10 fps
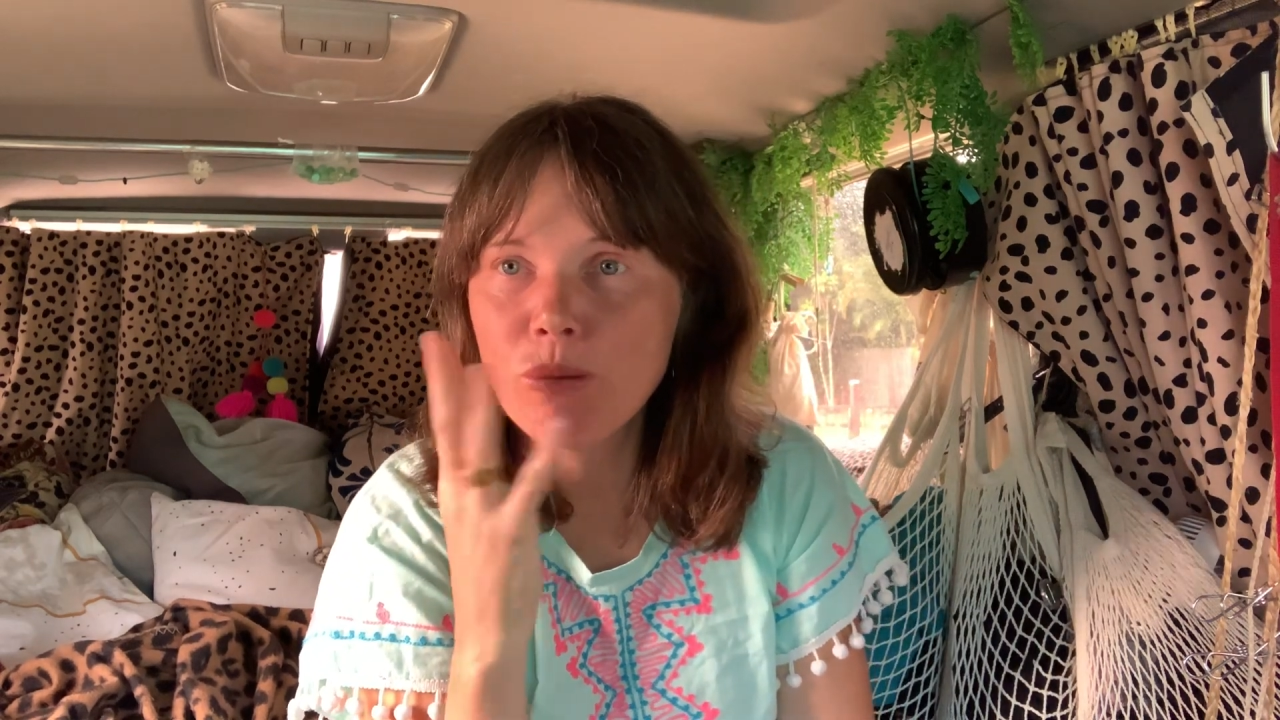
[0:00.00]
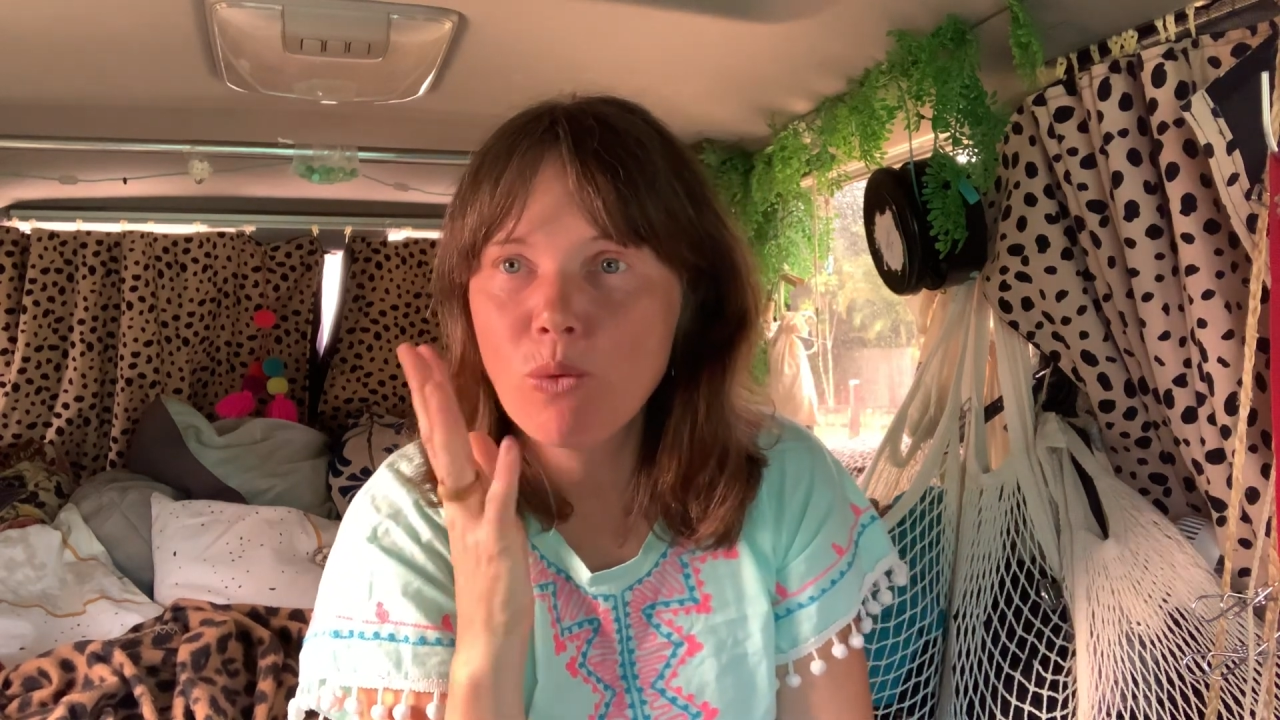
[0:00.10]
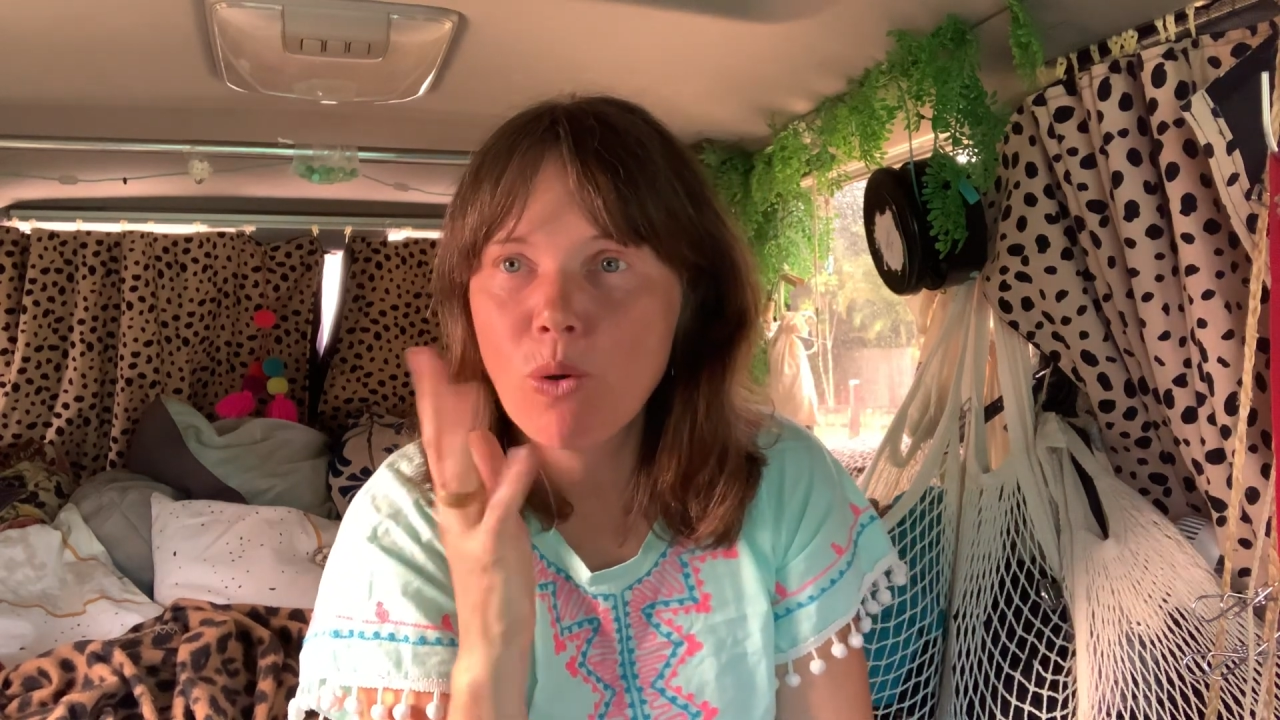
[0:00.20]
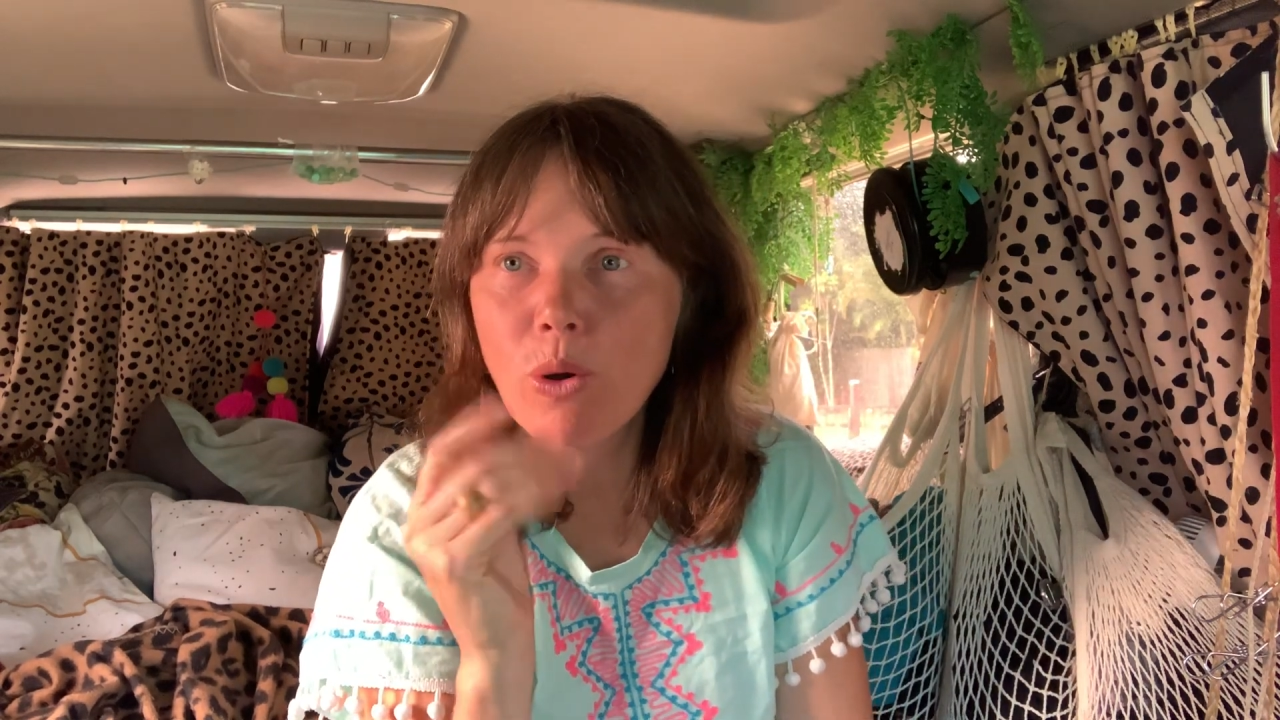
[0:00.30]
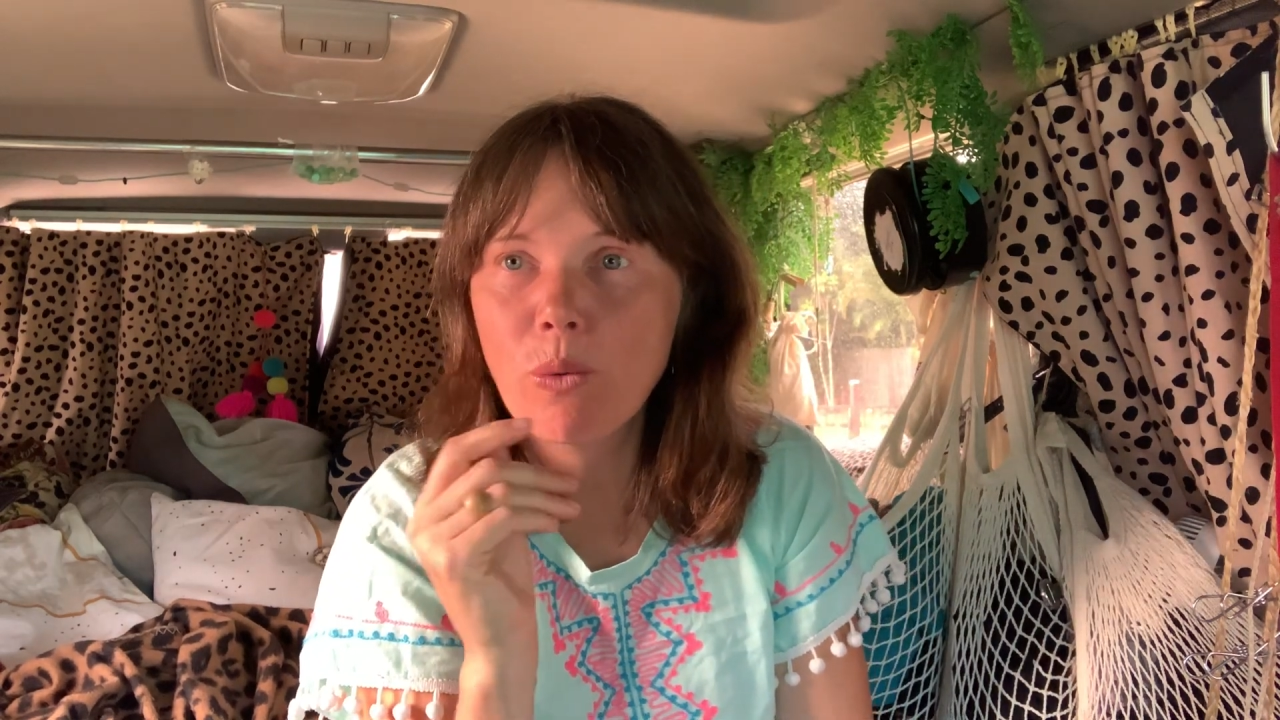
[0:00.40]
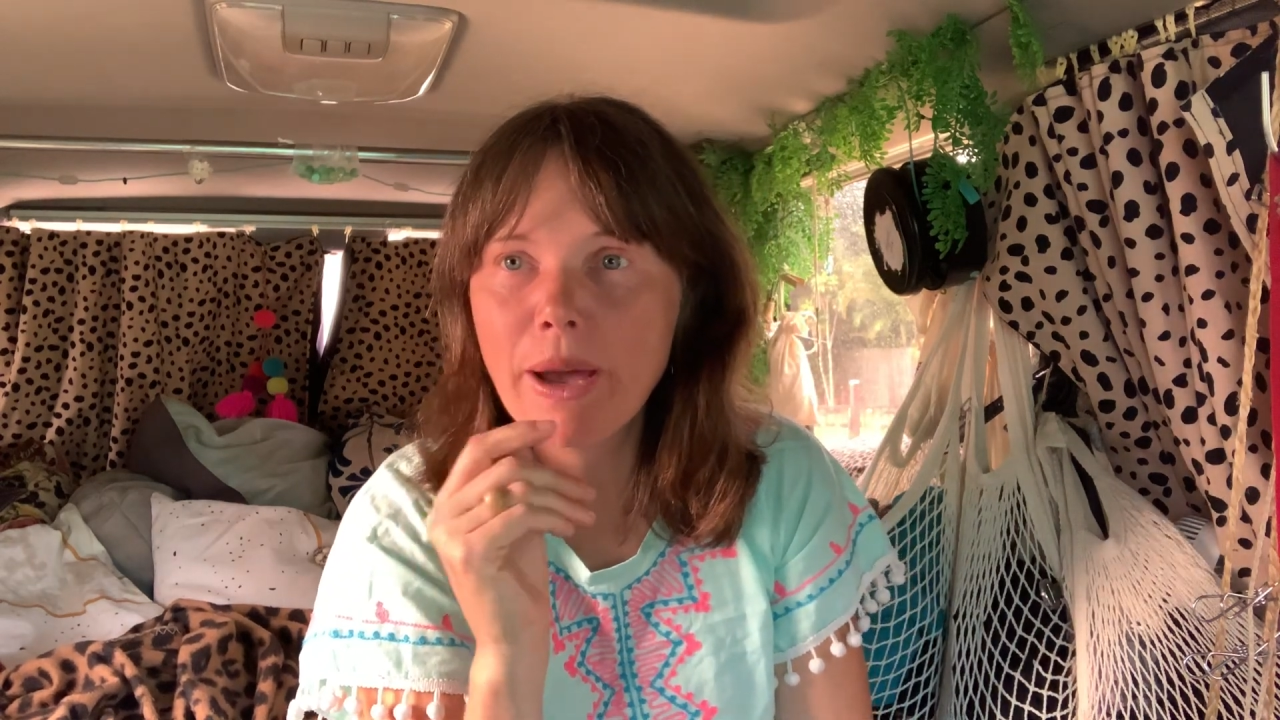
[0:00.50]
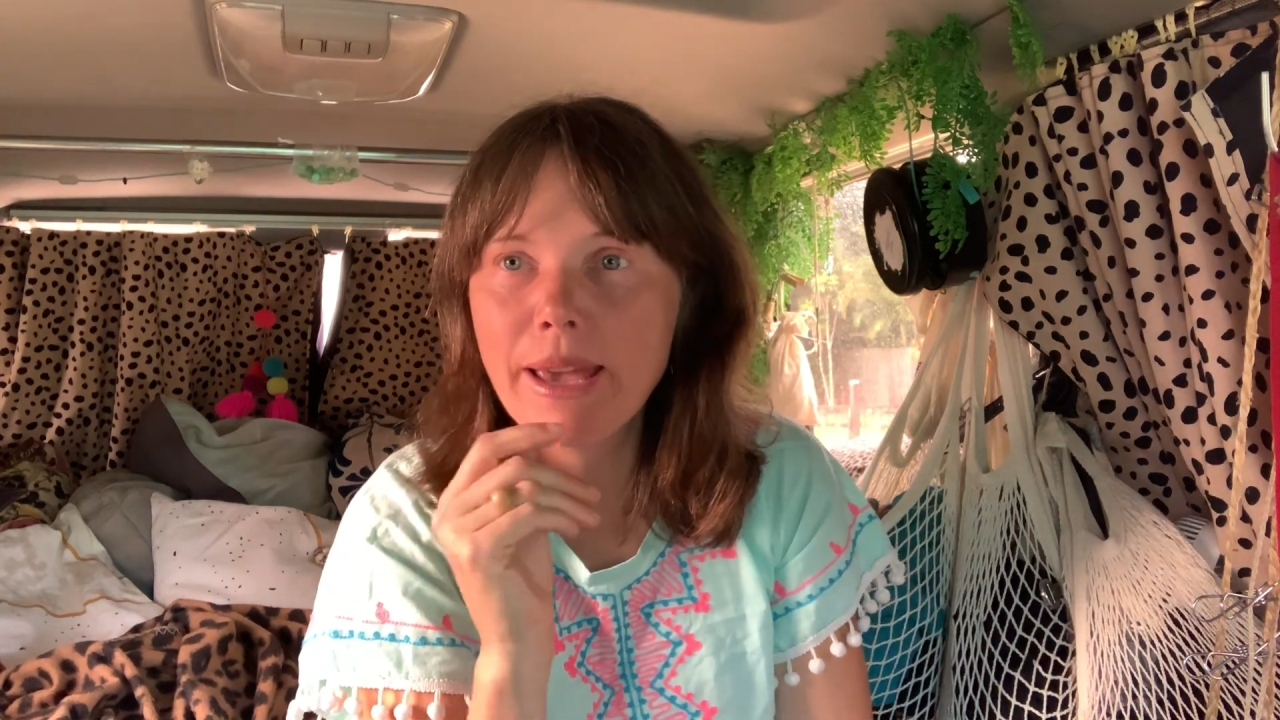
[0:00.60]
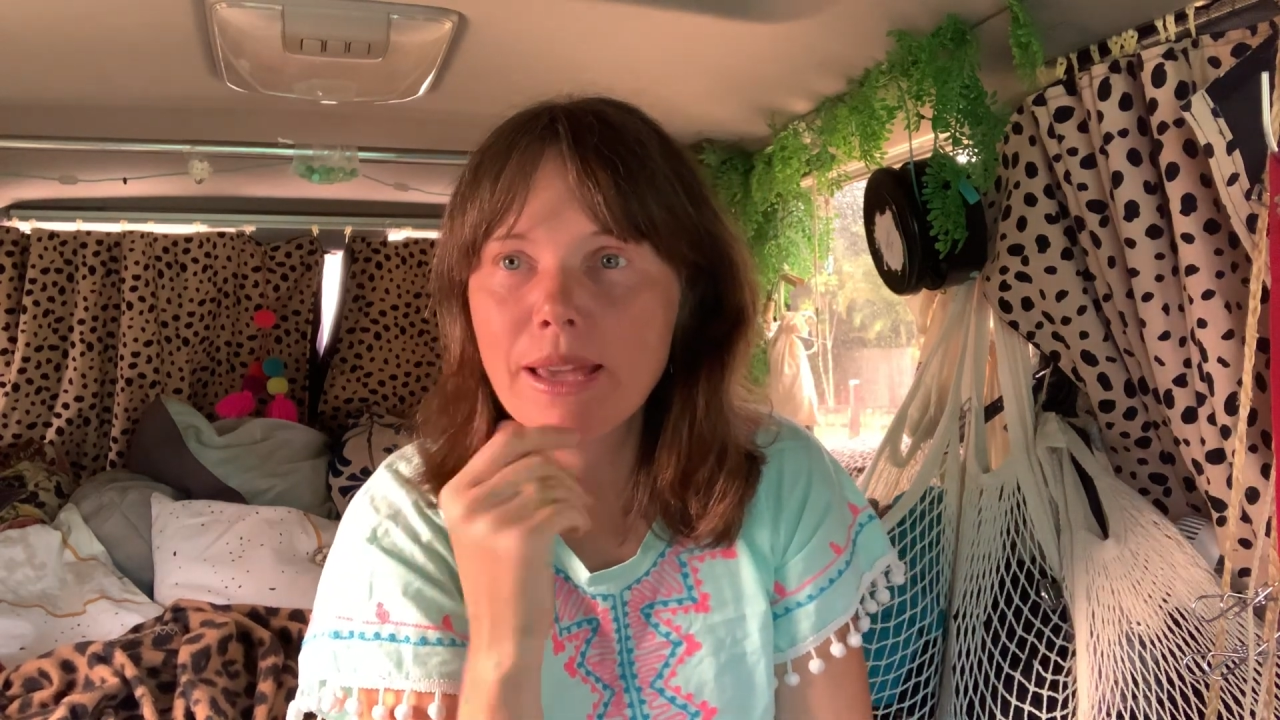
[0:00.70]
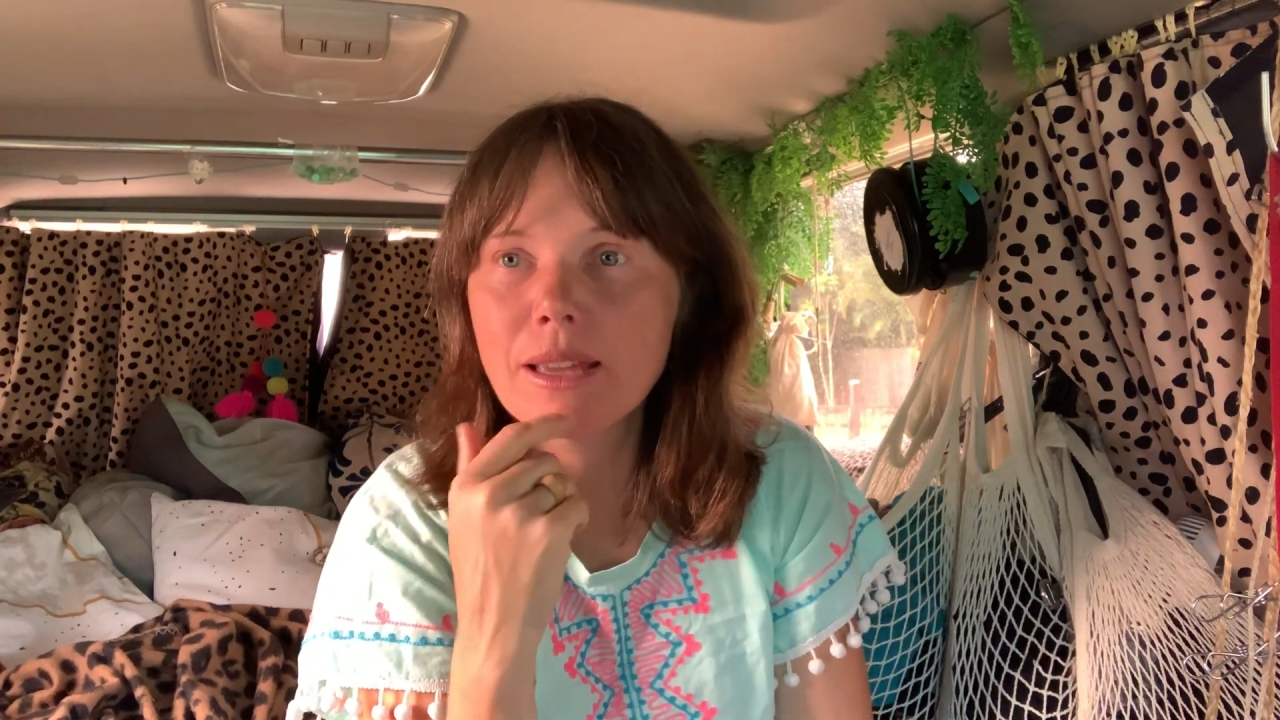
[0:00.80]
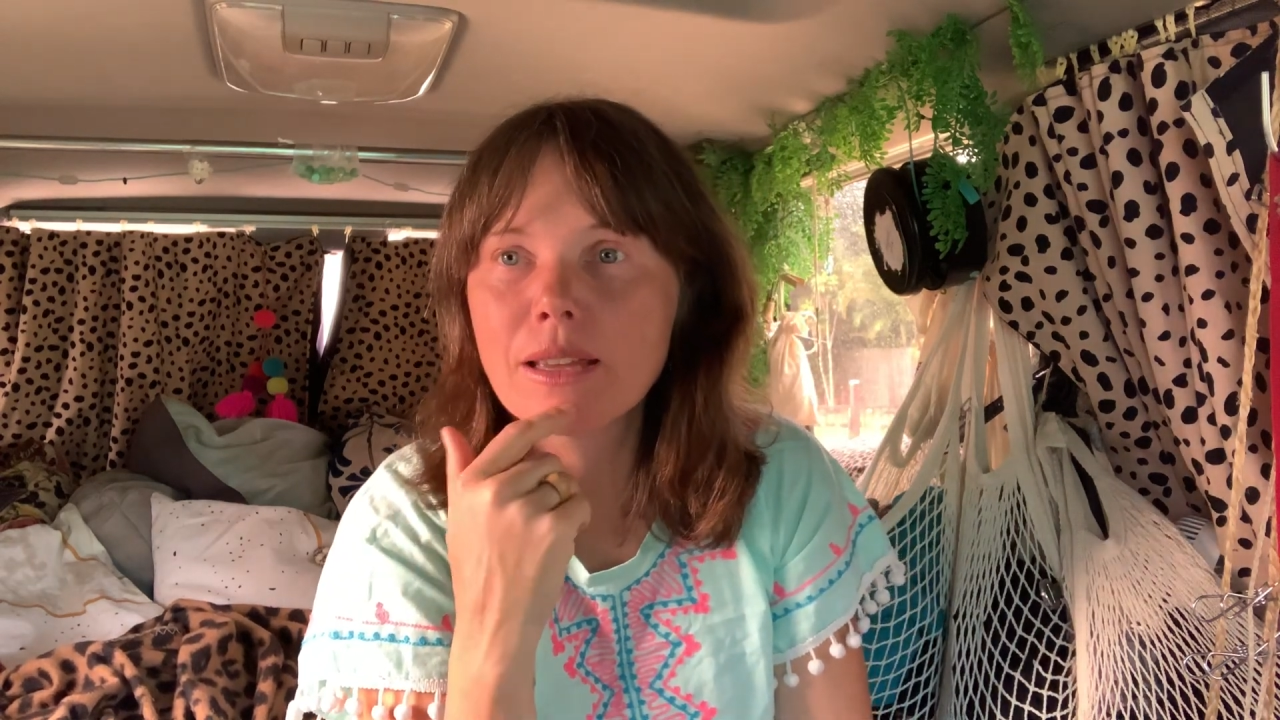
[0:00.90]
Walk away.